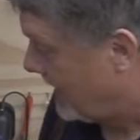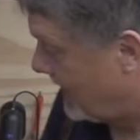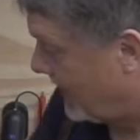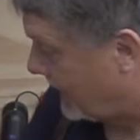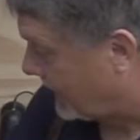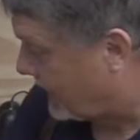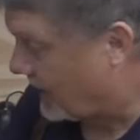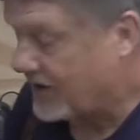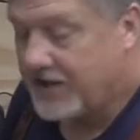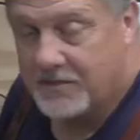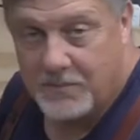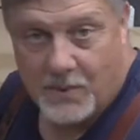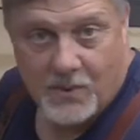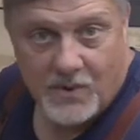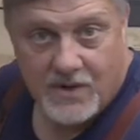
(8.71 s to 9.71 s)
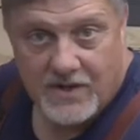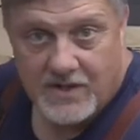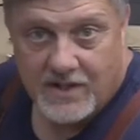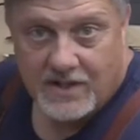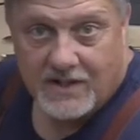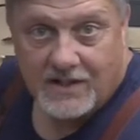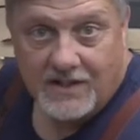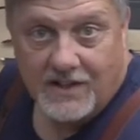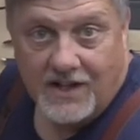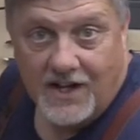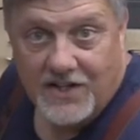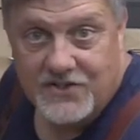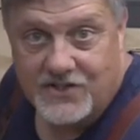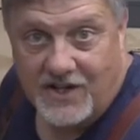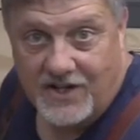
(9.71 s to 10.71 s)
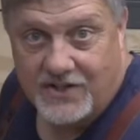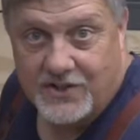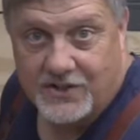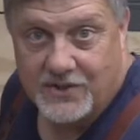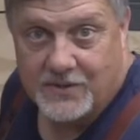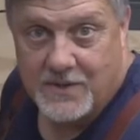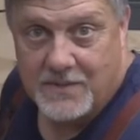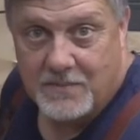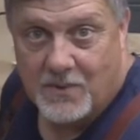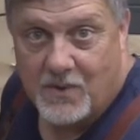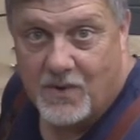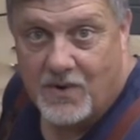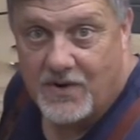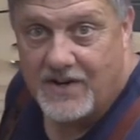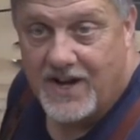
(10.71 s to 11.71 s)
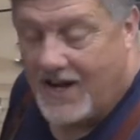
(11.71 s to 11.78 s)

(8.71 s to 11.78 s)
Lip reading: A cutting board, a charcuterie board,